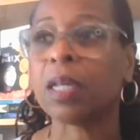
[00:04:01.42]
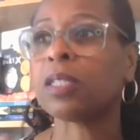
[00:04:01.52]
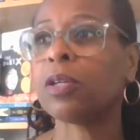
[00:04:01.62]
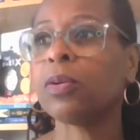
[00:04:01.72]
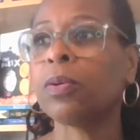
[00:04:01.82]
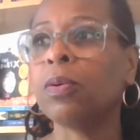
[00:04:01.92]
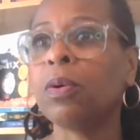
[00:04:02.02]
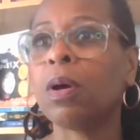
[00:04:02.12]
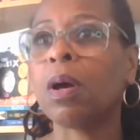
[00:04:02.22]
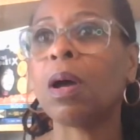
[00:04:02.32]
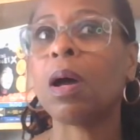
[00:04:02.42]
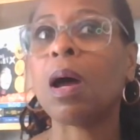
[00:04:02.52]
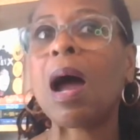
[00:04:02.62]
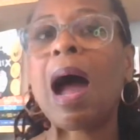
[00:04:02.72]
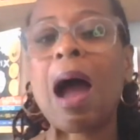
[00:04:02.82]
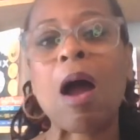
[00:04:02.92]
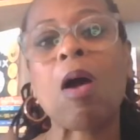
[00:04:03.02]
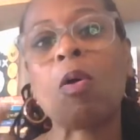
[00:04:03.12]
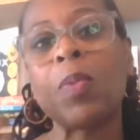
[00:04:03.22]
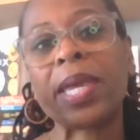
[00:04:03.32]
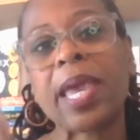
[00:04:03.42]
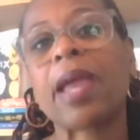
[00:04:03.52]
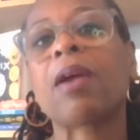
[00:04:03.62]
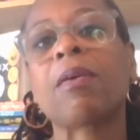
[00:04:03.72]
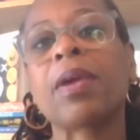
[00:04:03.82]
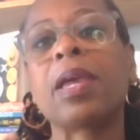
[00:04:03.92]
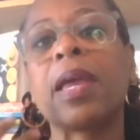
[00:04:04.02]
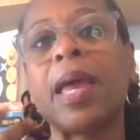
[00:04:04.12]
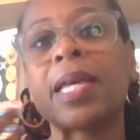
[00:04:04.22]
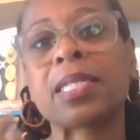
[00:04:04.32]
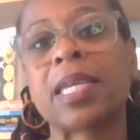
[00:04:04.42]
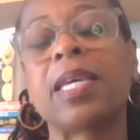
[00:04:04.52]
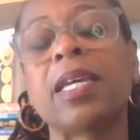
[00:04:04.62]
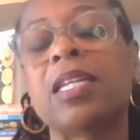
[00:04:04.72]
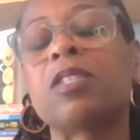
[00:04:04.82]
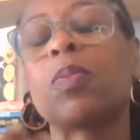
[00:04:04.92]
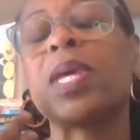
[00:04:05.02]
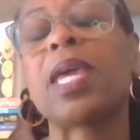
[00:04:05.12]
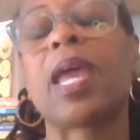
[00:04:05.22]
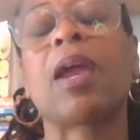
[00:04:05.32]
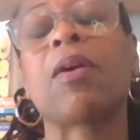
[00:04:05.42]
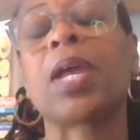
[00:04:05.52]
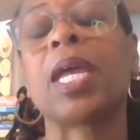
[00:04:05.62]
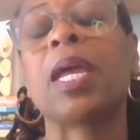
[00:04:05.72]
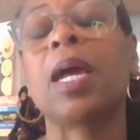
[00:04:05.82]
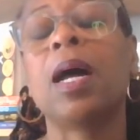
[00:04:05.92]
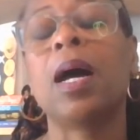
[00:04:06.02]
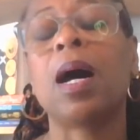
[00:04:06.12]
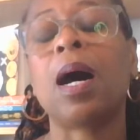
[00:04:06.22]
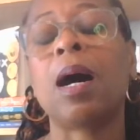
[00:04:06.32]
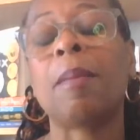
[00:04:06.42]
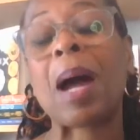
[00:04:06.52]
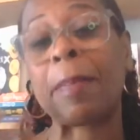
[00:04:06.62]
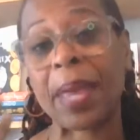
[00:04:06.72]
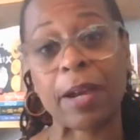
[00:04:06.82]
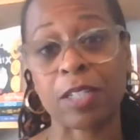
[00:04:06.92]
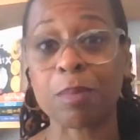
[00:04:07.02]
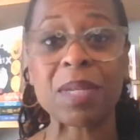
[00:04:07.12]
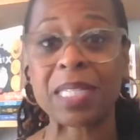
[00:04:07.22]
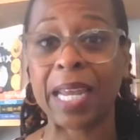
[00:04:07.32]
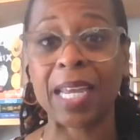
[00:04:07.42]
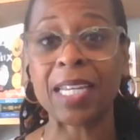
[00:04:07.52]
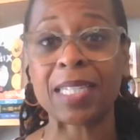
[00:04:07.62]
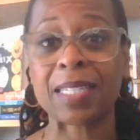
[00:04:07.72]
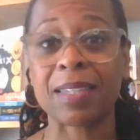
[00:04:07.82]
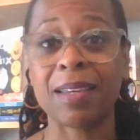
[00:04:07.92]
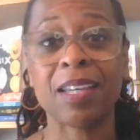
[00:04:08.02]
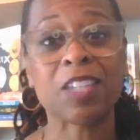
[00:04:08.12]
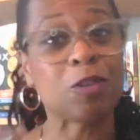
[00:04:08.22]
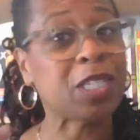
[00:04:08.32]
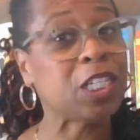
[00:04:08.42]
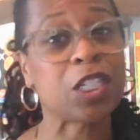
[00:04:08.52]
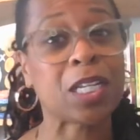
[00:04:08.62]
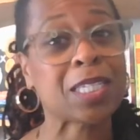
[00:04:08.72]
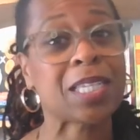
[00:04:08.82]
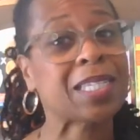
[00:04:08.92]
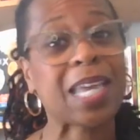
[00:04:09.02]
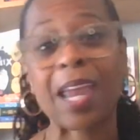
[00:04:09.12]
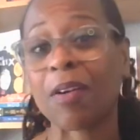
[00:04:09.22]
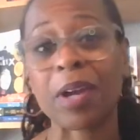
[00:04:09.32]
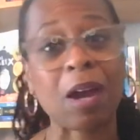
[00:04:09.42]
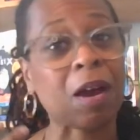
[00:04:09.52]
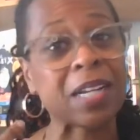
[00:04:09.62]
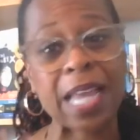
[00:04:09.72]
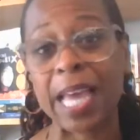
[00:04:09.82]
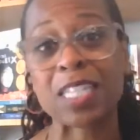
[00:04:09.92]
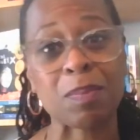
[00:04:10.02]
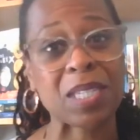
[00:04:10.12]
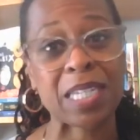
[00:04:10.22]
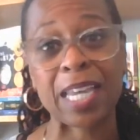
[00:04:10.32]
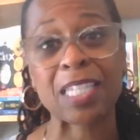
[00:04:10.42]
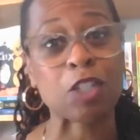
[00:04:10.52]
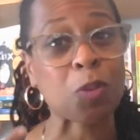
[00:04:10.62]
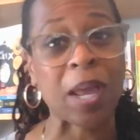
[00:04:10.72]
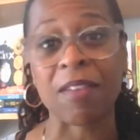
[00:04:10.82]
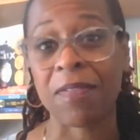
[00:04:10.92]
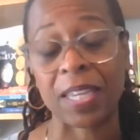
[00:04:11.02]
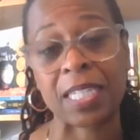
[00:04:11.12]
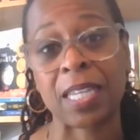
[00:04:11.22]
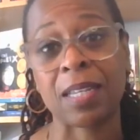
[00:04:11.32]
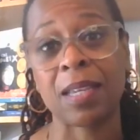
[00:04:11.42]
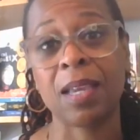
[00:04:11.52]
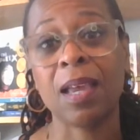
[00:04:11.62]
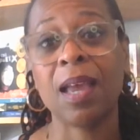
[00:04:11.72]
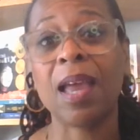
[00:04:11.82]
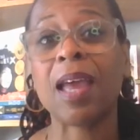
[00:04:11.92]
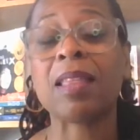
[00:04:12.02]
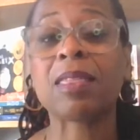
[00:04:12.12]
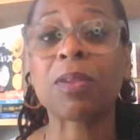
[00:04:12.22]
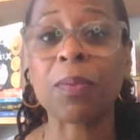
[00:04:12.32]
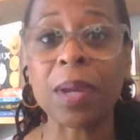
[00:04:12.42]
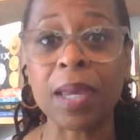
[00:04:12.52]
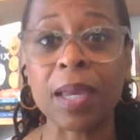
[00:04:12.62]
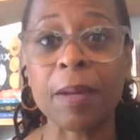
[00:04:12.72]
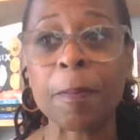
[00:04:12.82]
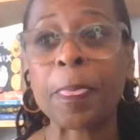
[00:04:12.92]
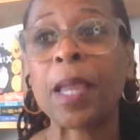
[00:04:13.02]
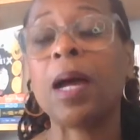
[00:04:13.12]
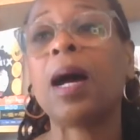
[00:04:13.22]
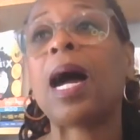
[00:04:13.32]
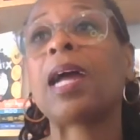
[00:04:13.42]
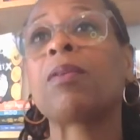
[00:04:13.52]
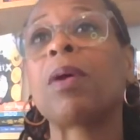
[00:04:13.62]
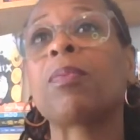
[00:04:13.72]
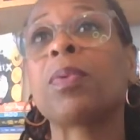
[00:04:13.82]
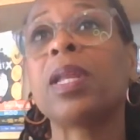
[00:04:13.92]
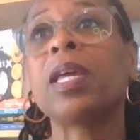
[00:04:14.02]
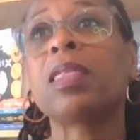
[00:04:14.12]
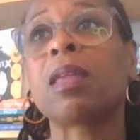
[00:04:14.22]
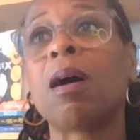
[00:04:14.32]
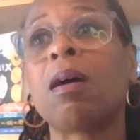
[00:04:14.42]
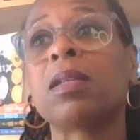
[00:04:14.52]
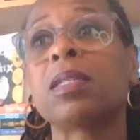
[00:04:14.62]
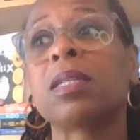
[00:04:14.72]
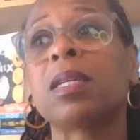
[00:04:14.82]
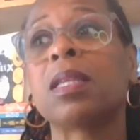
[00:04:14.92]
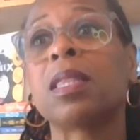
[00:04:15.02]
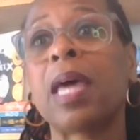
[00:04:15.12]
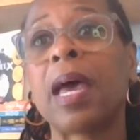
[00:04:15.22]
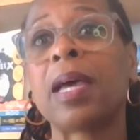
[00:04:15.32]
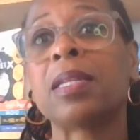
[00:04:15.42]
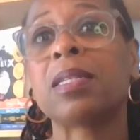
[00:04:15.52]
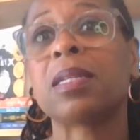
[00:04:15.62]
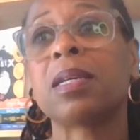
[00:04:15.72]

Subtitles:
Two, how we carry as kids, we carry our parents' mistakes. You see Genesis carrying her dad's mistakes and trying to fix it. And three, I really thought that